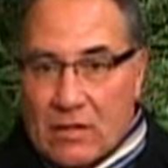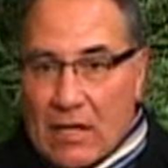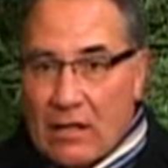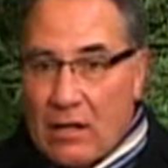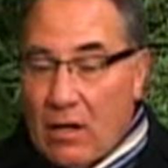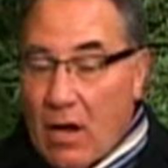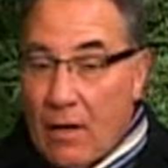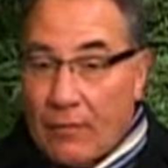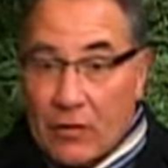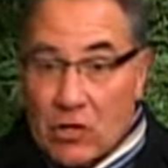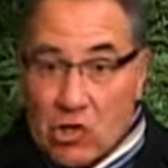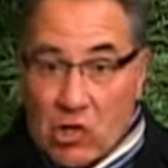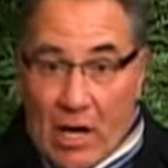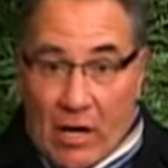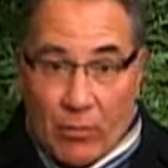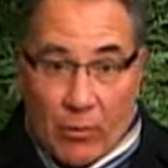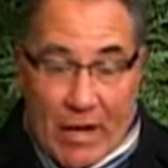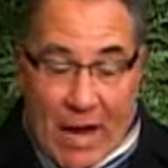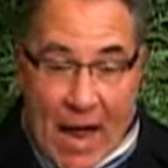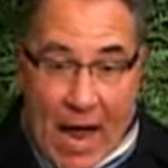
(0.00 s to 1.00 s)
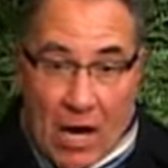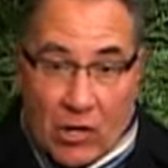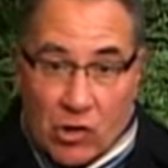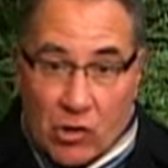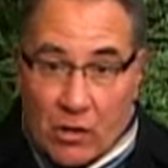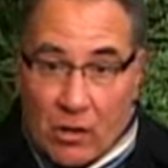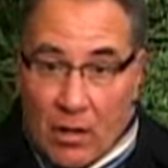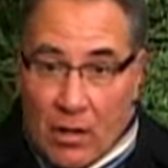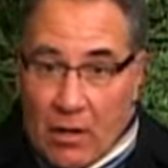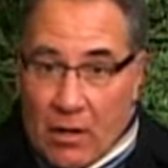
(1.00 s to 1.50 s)
setting off a chain
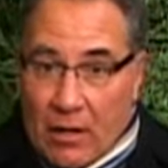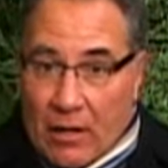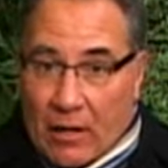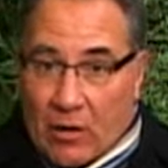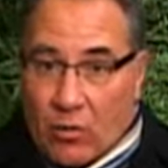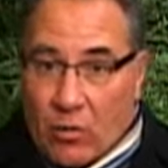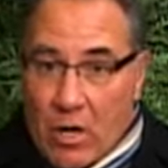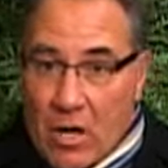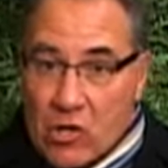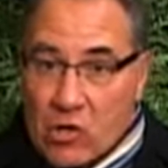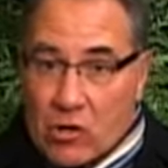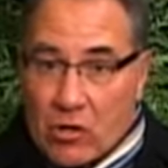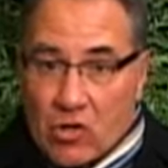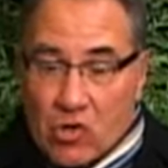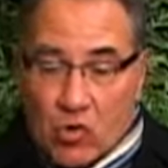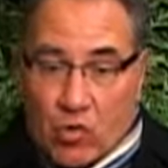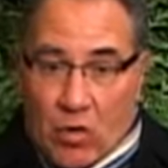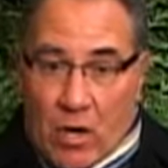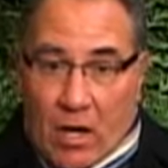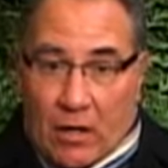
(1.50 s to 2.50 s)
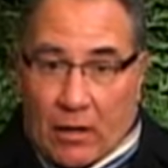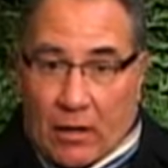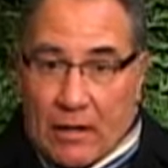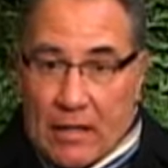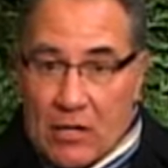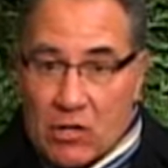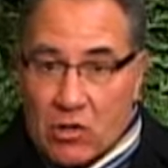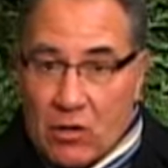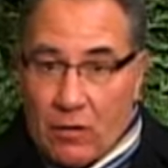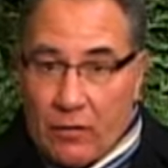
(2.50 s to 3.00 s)
reaction that crushed a truck, an
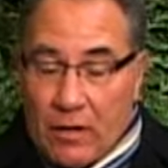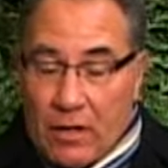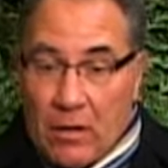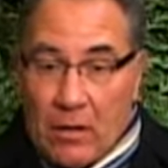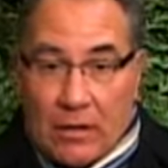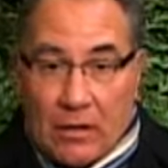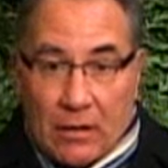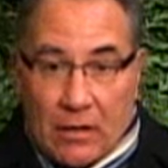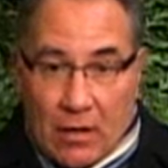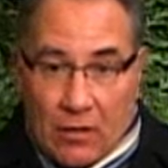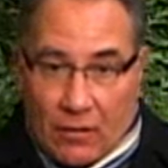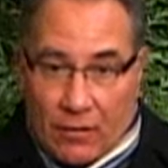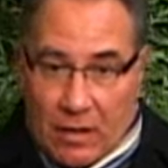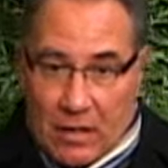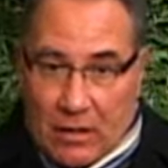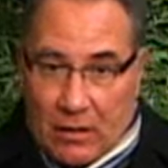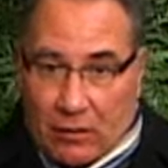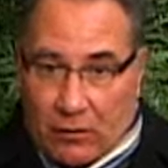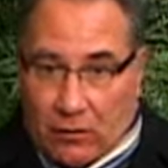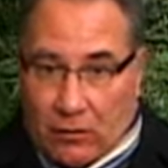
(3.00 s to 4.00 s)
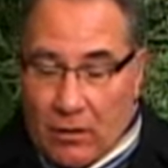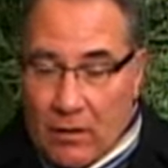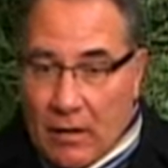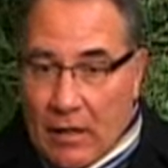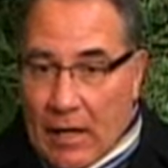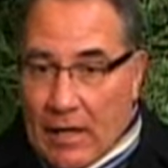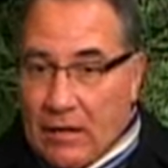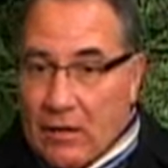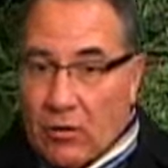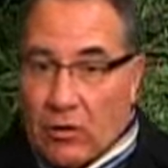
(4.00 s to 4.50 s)
SUV, and another vehicle
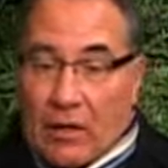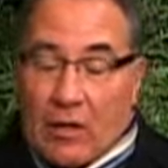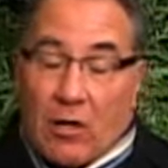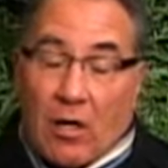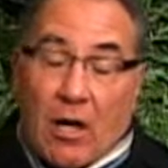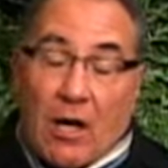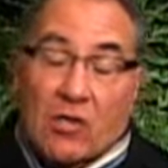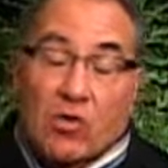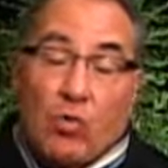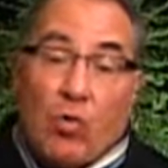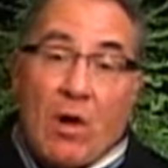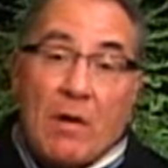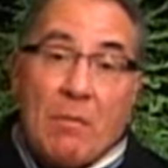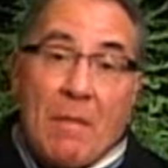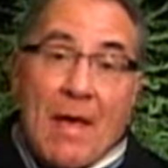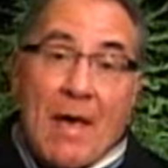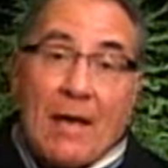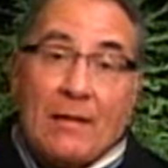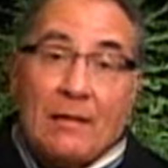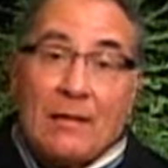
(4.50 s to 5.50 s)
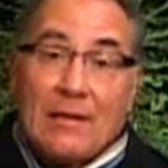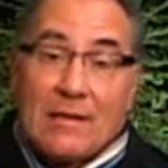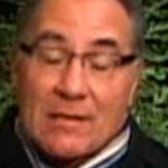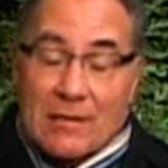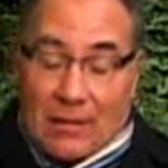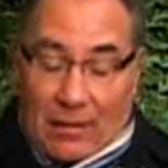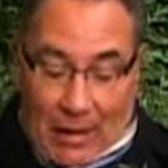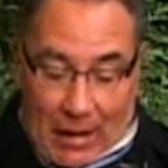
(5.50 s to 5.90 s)
and nearly cost one man his